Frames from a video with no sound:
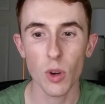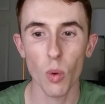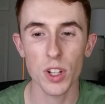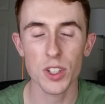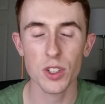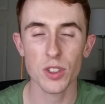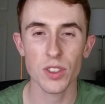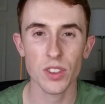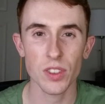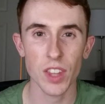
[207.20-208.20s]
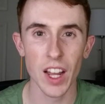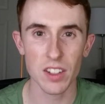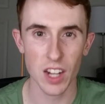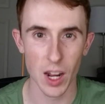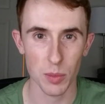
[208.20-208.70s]
Once
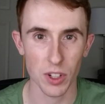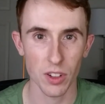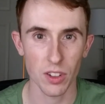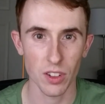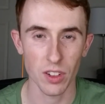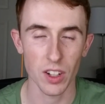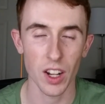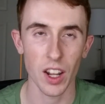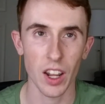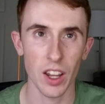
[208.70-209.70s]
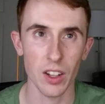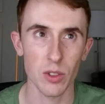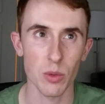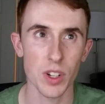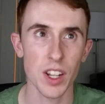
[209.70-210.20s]
that happens
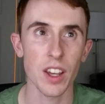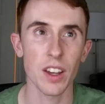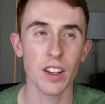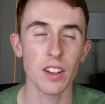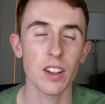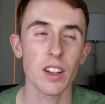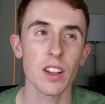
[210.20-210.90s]
and we get